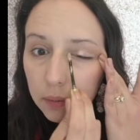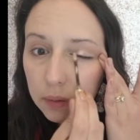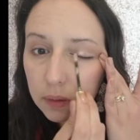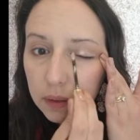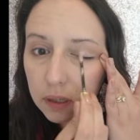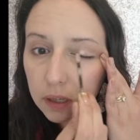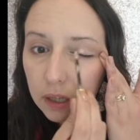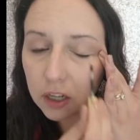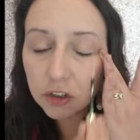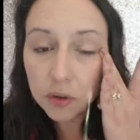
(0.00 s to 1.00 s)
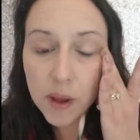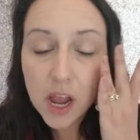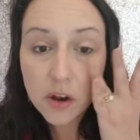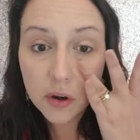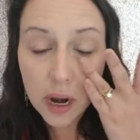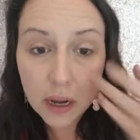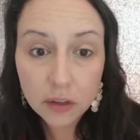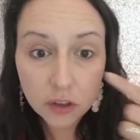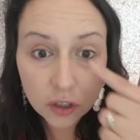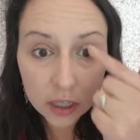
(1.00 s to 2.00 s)
I'm gonna do a little under my
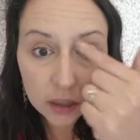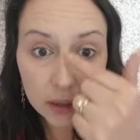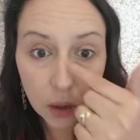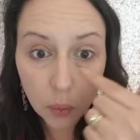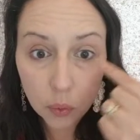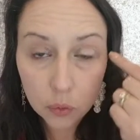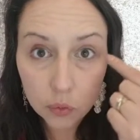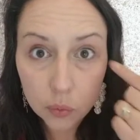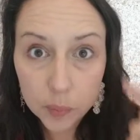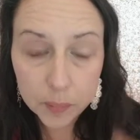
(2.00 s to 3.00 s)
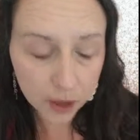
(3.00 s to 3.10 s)
under eye, so like that little